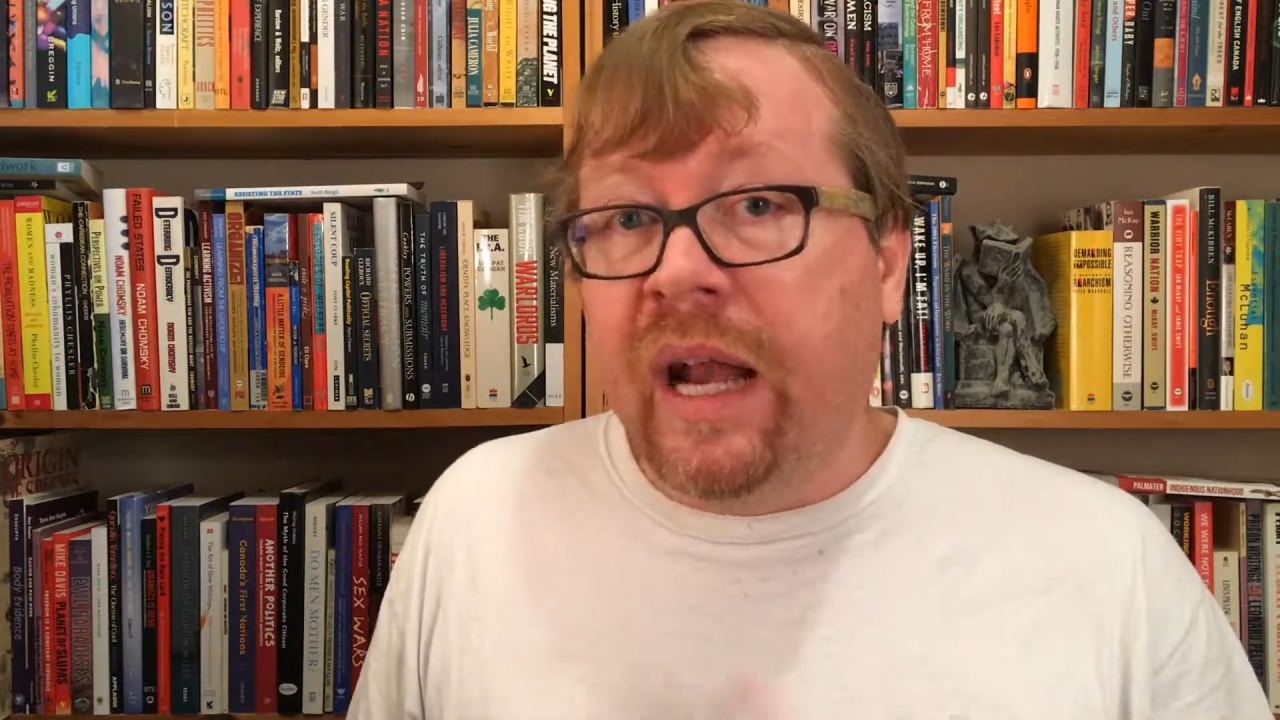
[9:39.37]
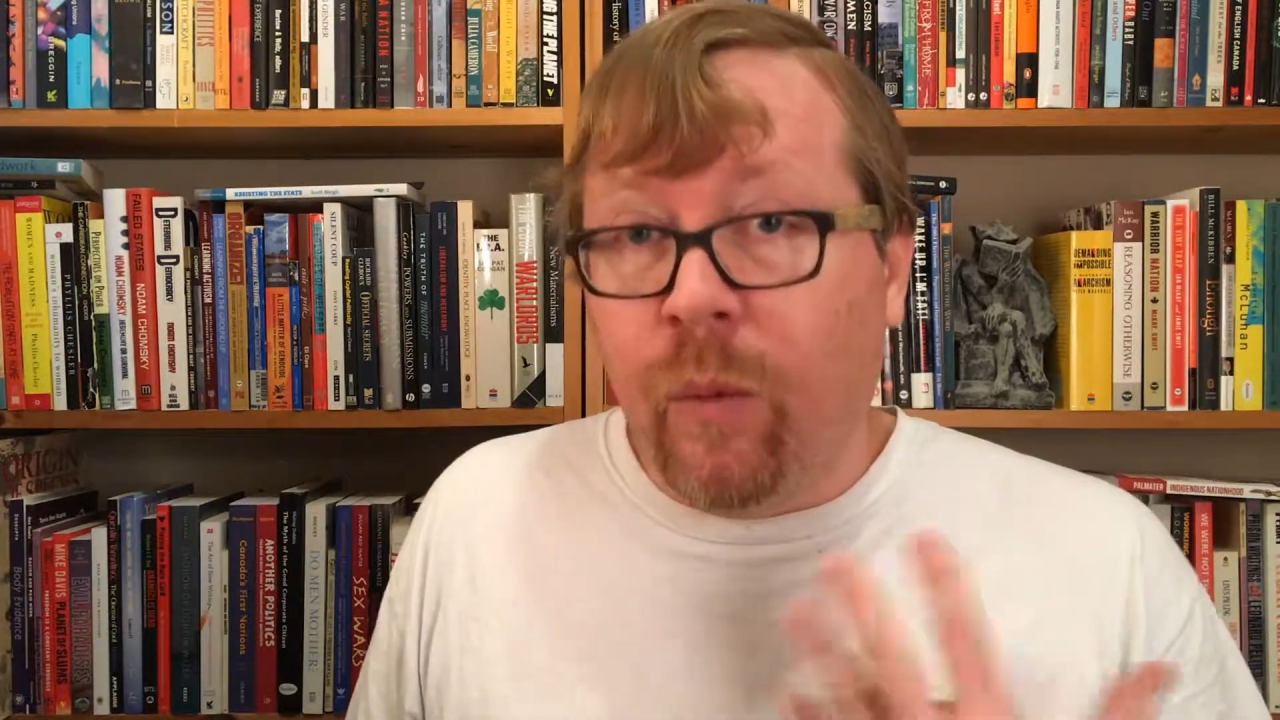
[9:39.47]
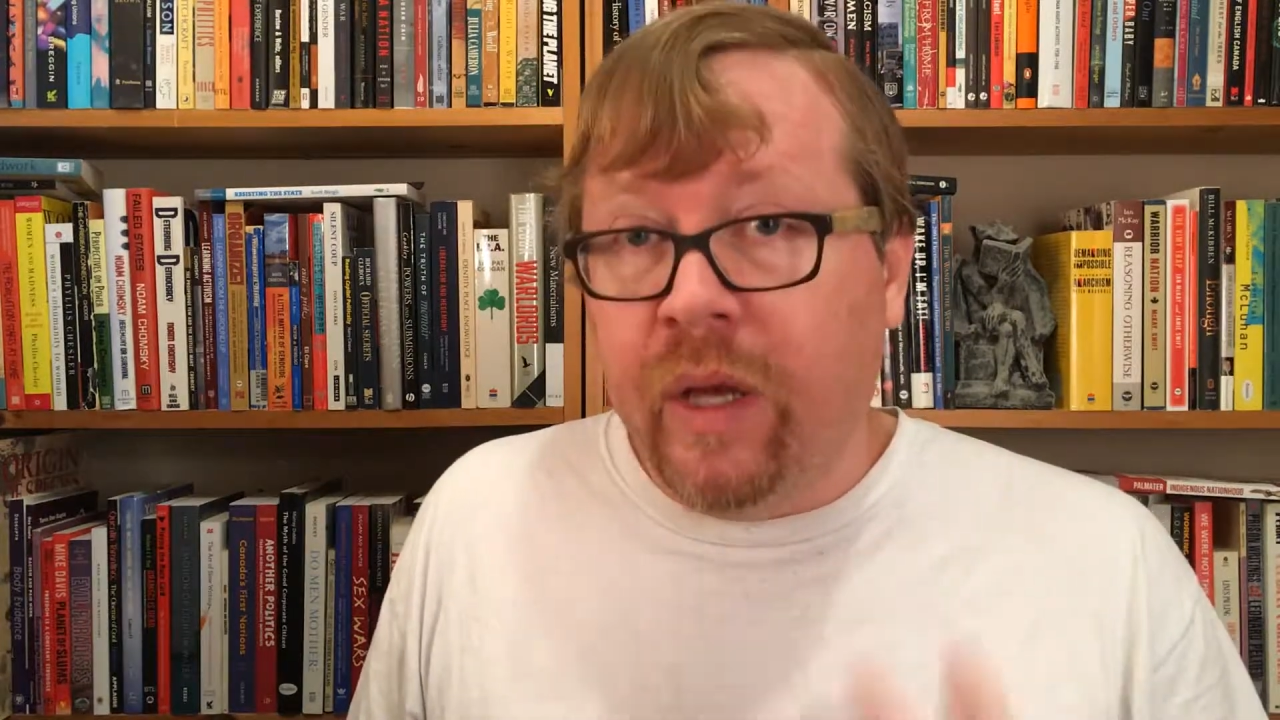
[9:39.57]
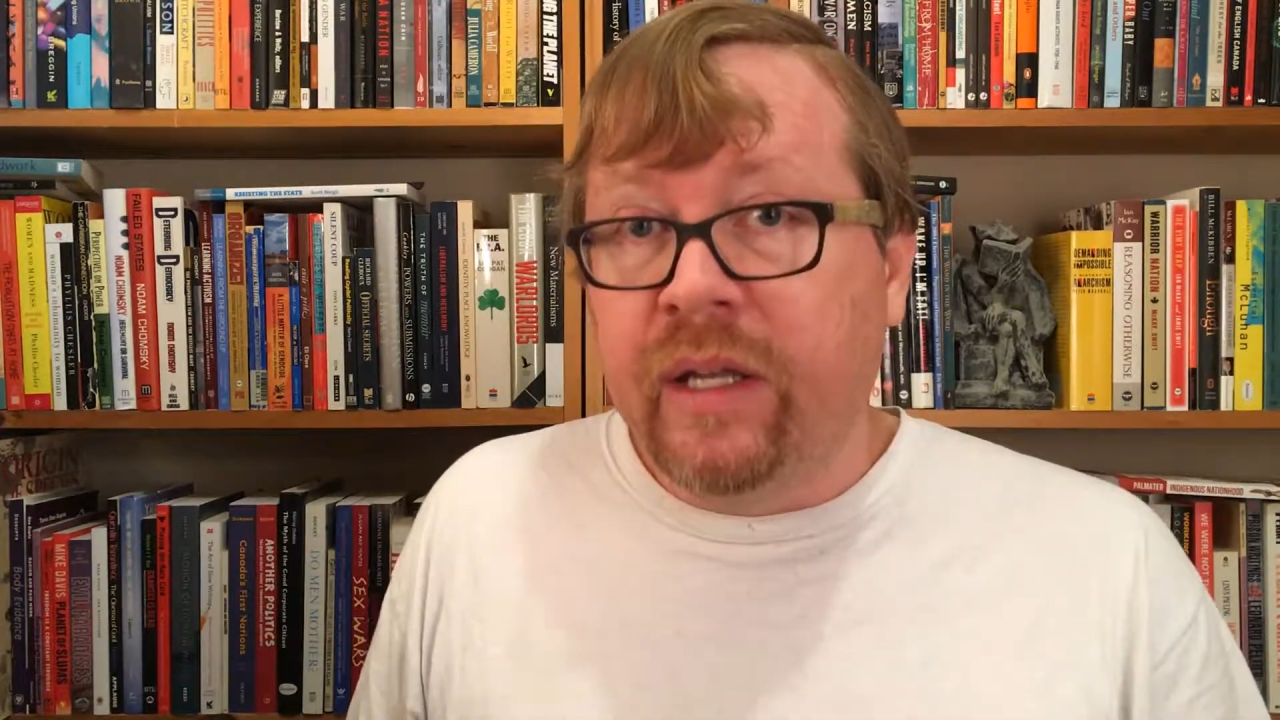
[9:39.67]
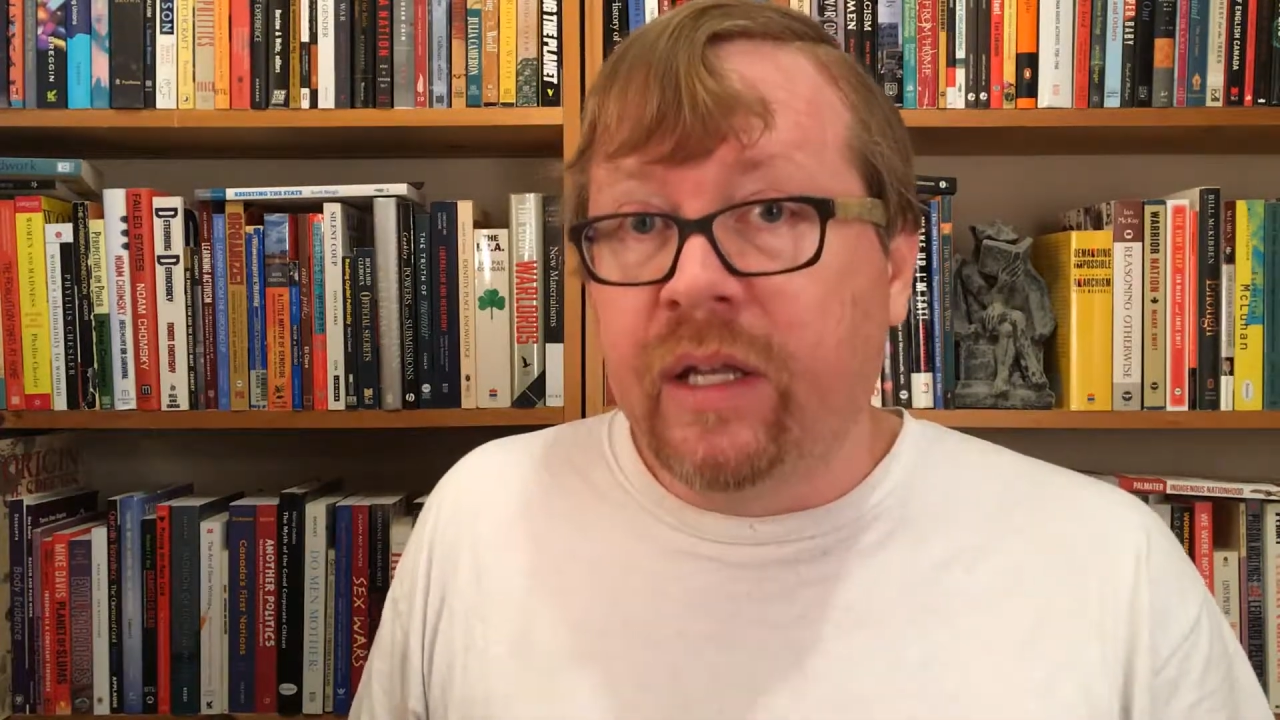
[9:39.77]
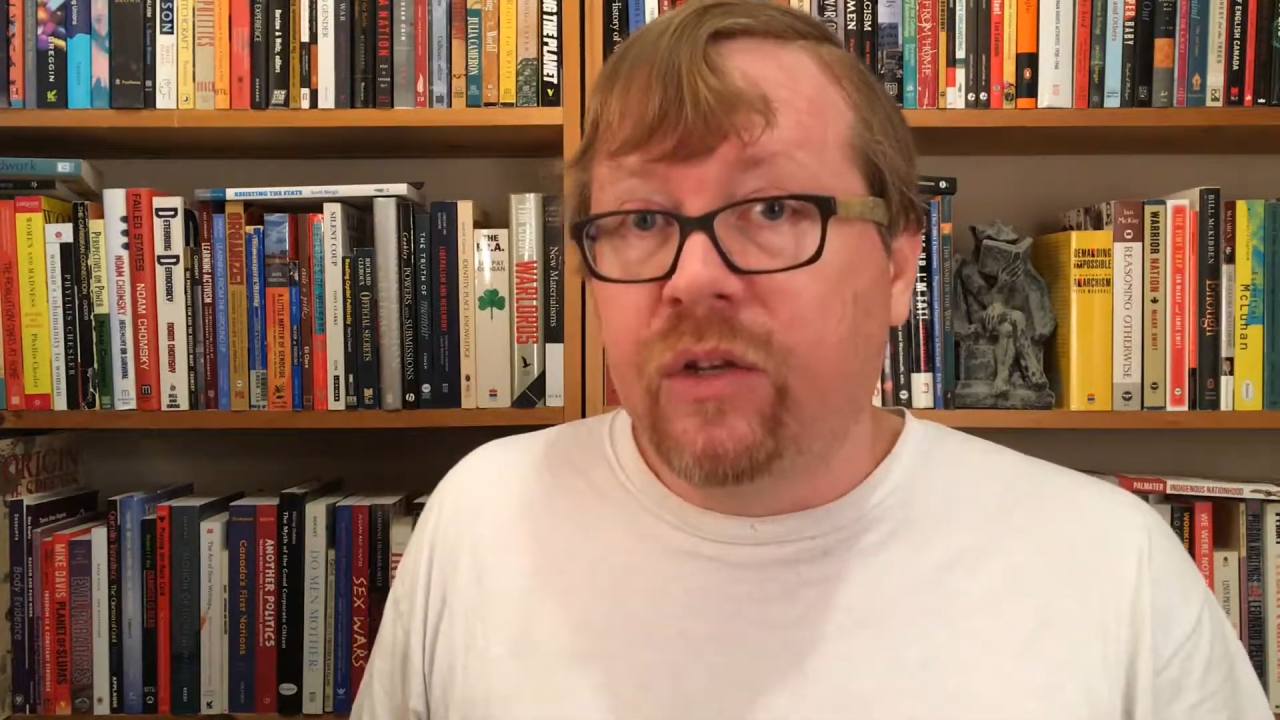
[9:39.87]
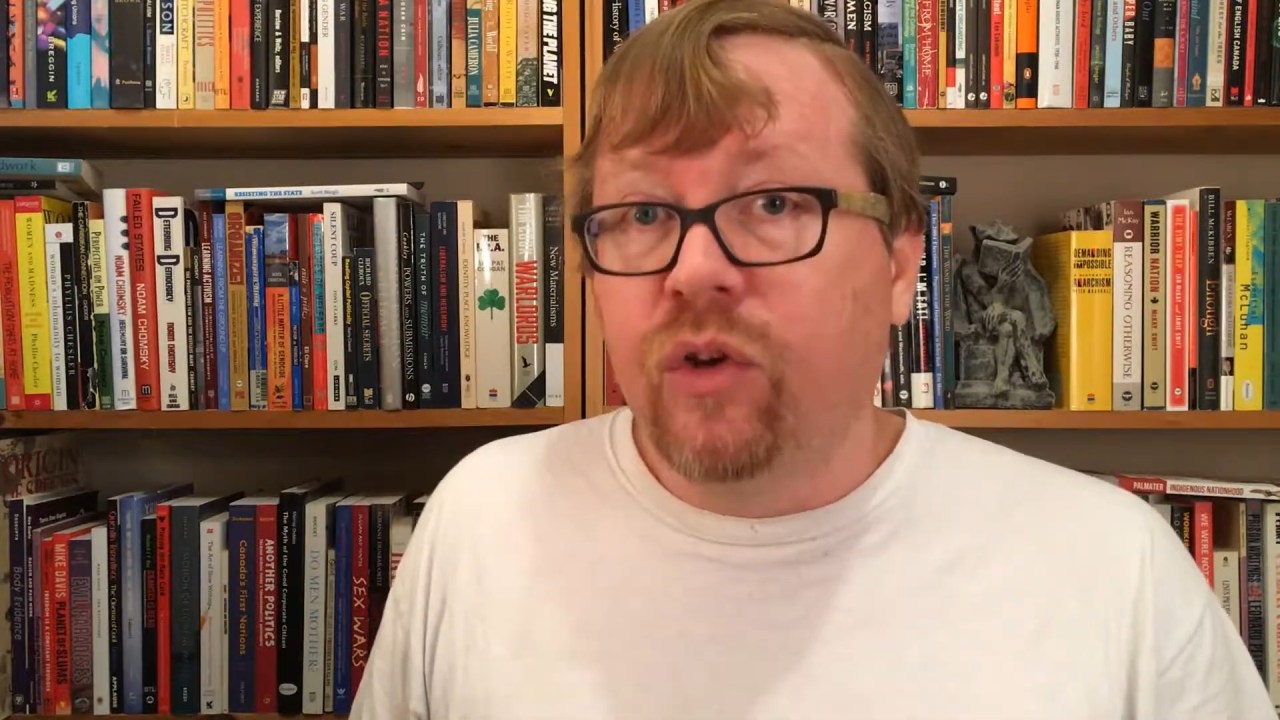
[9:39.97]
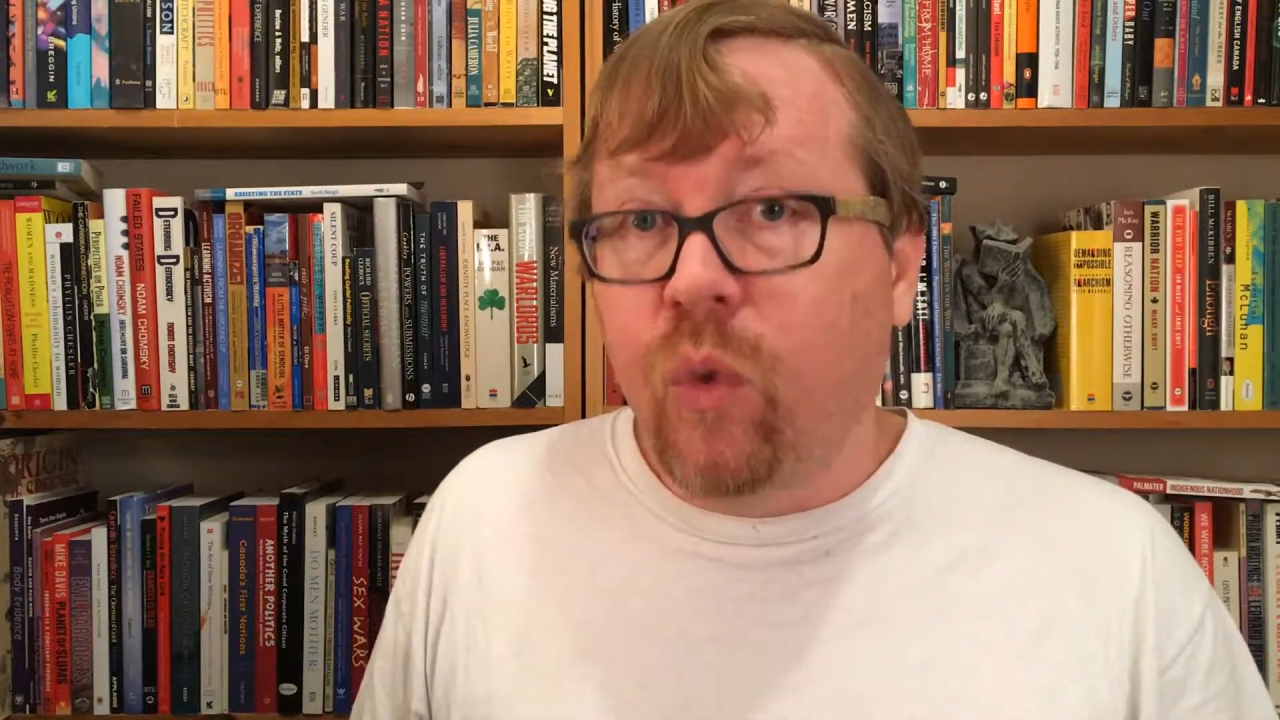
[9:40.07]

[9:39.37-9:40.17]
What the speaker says: and I went into